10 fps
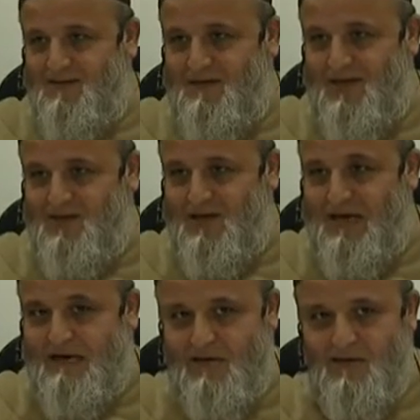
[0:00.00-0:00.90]
cash and
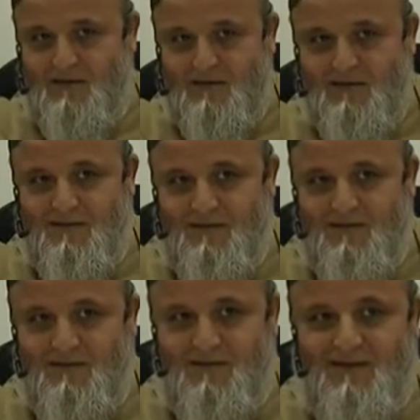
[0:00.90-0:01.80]
carry,
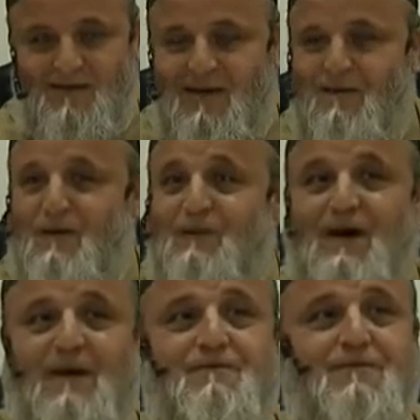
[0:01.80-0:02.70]
for
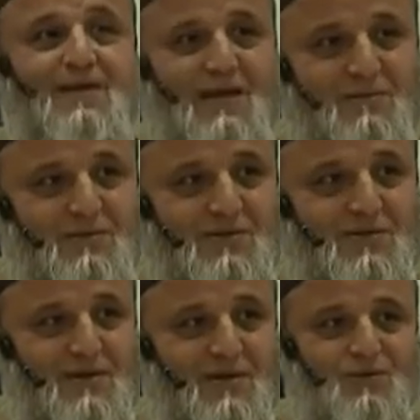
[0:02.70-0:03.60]
5
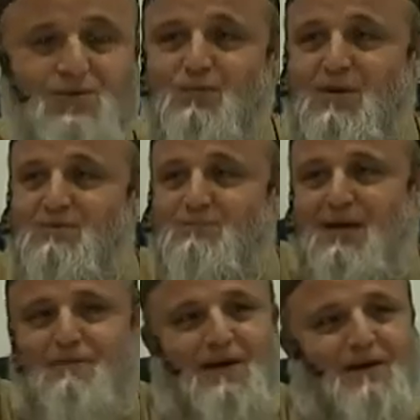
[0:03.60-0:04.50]
dirhams, which was
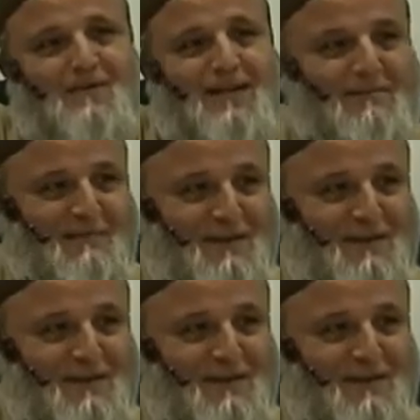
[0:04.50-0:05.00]
my 5 dirham in